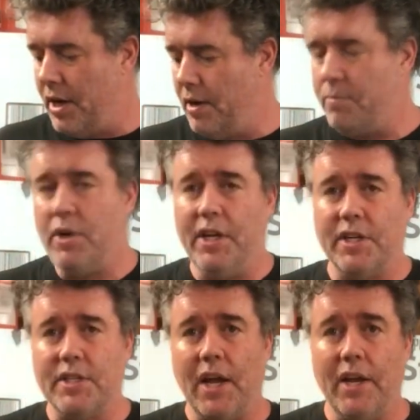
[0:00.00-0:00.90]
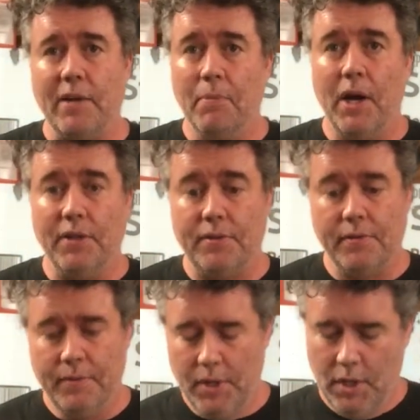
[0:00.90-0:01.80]
pretty exciting
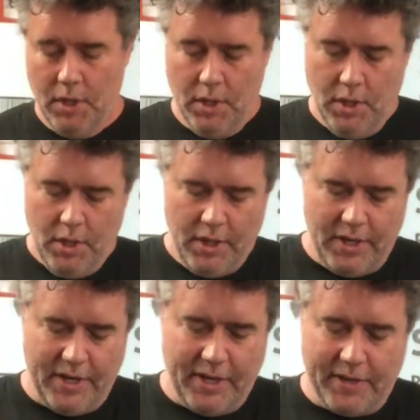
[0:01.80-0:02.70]
month. And I